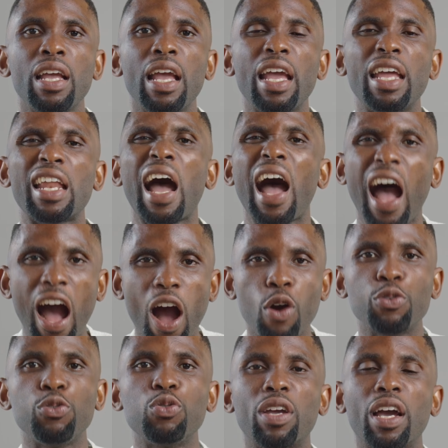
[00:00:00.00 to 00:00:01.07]
and how
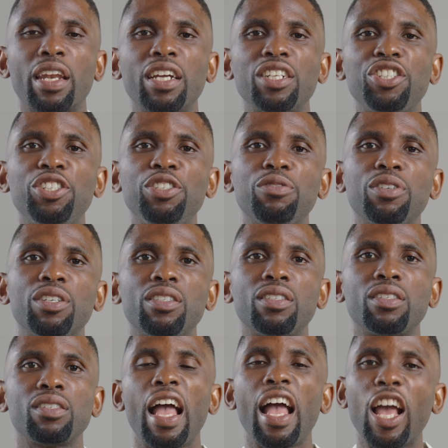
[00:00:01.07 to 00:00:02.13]
you can achieve it.